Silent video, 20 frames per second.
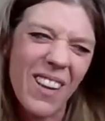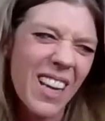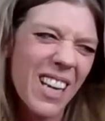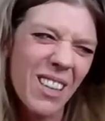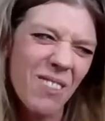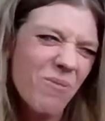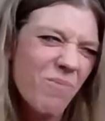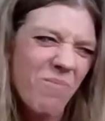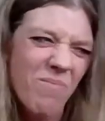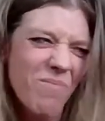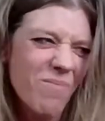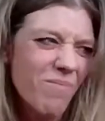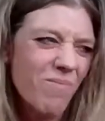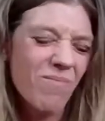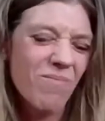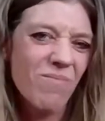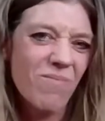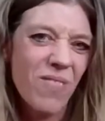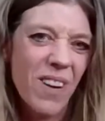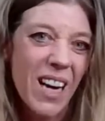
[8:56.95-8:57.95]
like
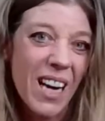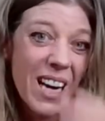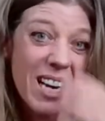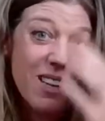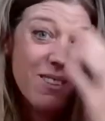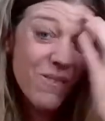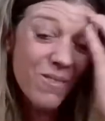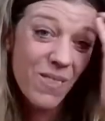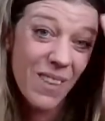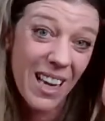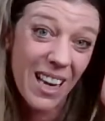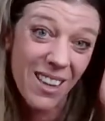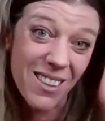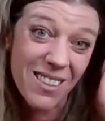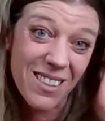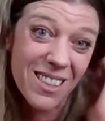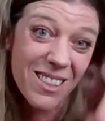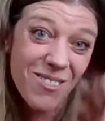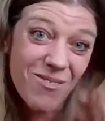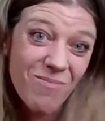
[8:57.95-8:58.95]

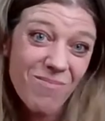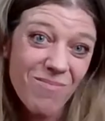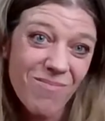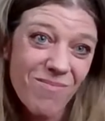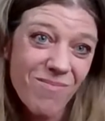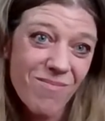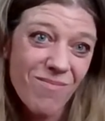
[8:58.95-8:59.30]
5,000